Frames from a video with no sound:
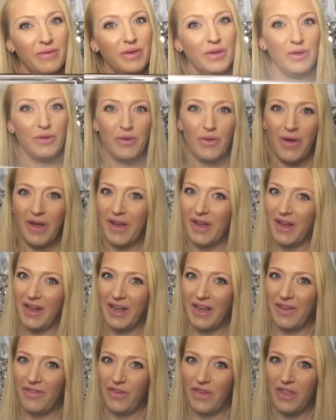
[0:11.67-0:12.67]
you know I
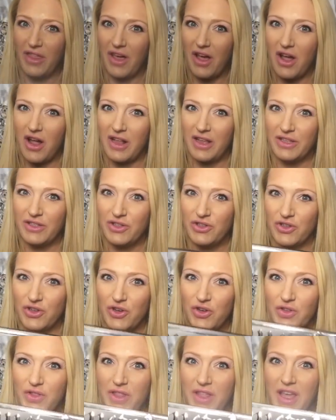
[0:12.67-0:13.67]
gotta give you the honest
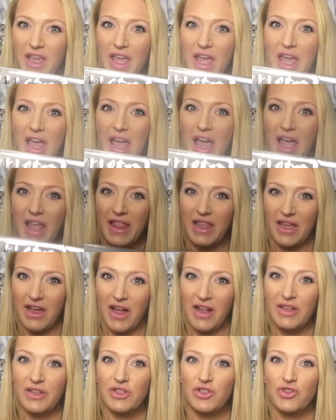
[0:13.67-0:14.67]
truth, and the
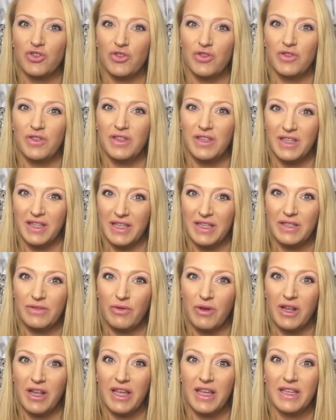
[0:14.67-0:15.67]
honest truth to this
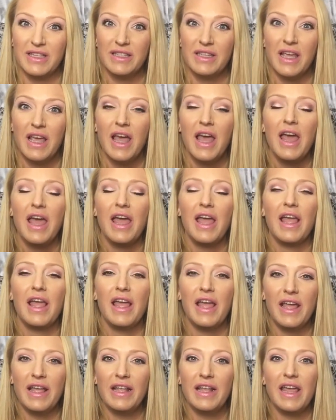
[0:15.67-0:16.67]
one is,
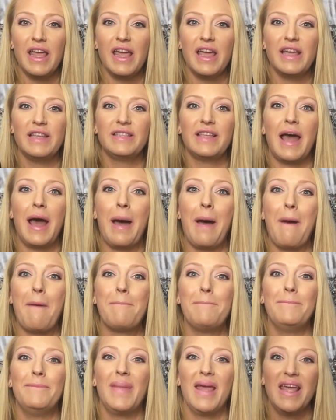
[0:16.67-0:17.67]
it is
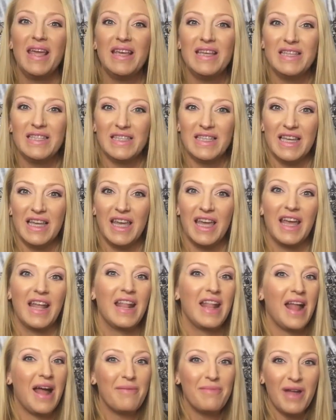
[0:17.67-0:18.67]
amazing.
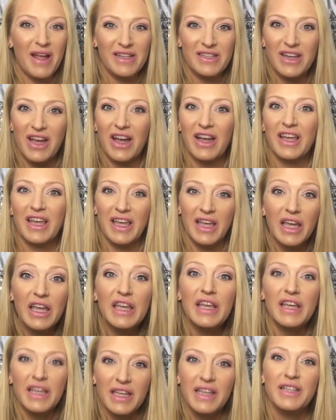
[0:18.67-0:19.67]
And I'm not talking,
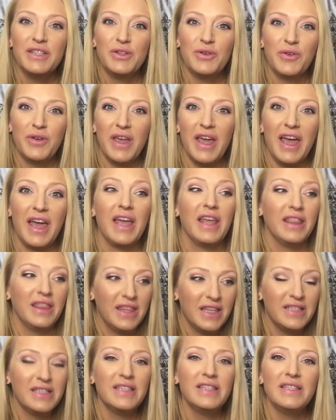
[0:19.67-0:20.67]
it's okay.
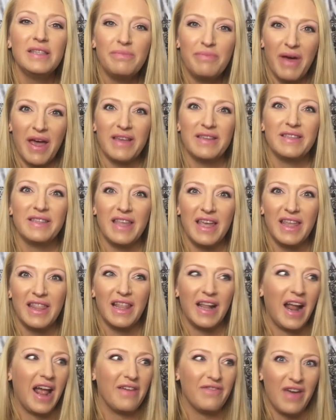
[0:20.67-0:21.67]
This is the best thing
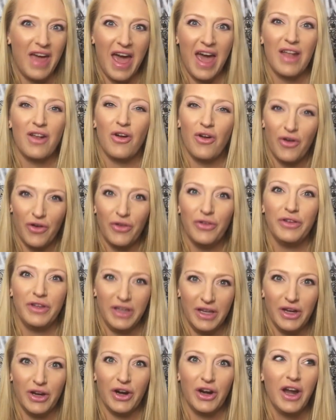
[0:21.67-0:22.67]
that I've had all
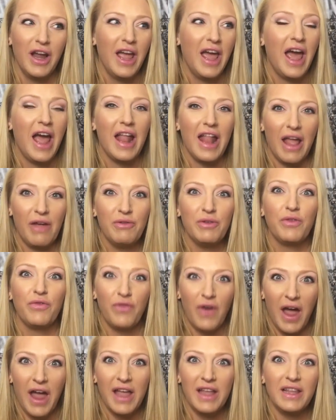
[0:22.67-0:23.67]
year, and I was
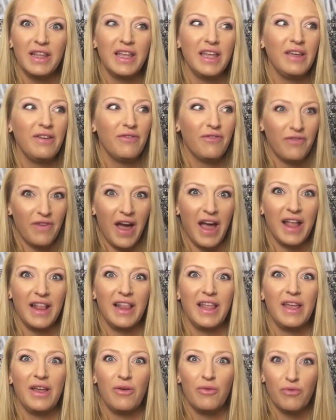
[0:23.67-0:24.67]

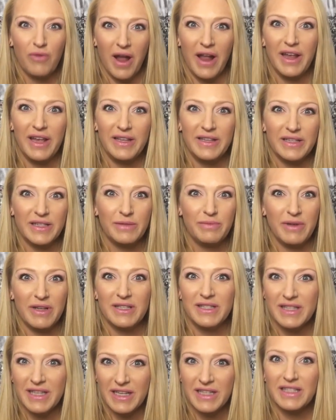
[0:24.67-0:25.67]
finally ready to
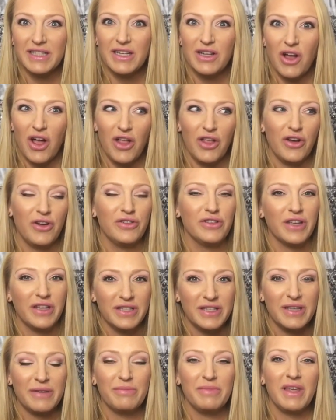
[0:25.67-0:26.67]
spend $60
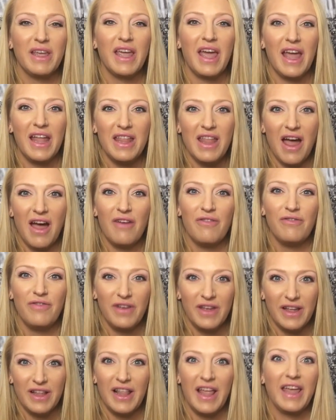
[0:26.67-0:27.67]
on something and not
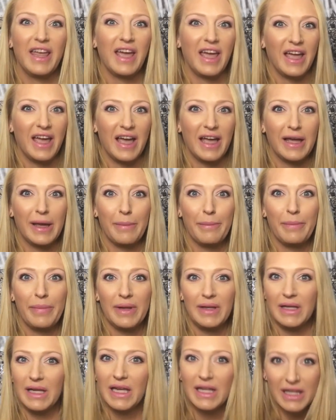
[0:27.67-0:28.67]
feel like I got
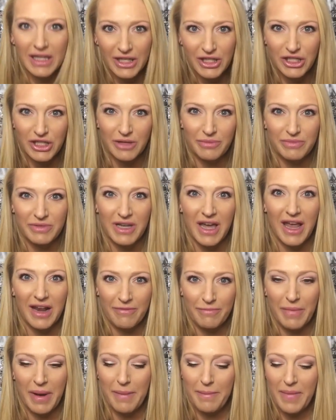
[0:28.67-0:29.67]
completely gypped out
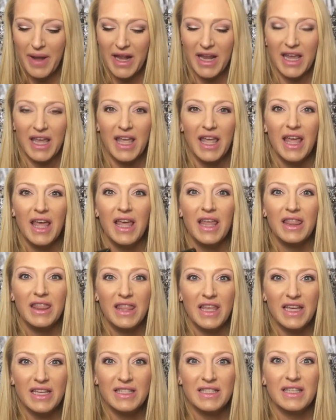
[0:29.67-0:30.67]
of my money.
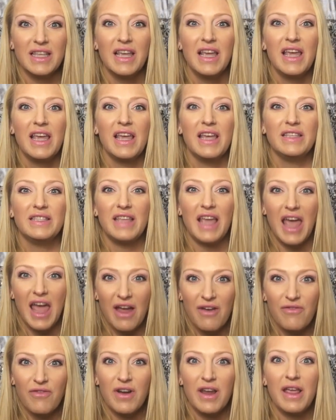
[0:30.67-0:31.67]
This is
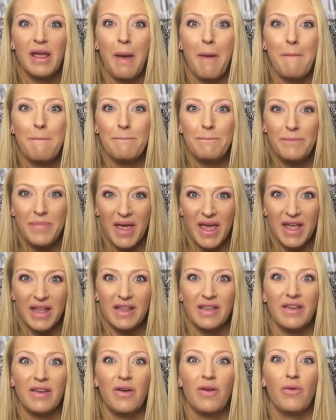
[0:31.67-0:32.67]
every
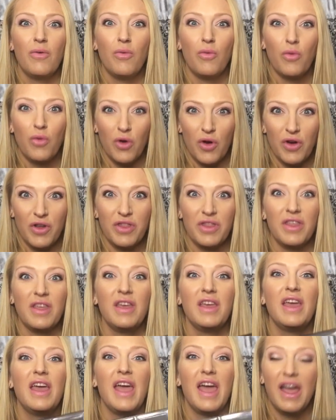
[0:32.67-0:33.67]
bit worth
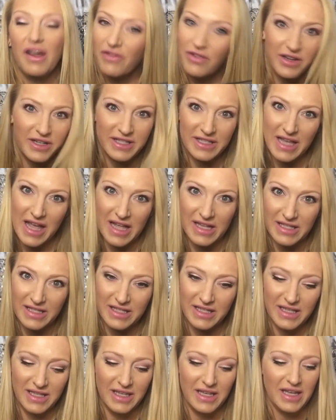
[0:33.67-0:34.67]
every
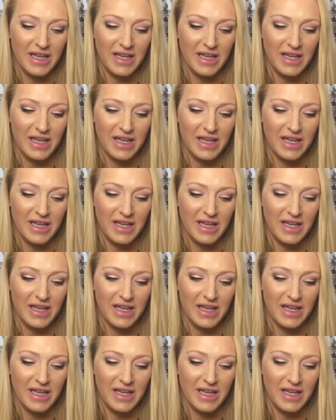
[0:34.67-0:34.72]
cent.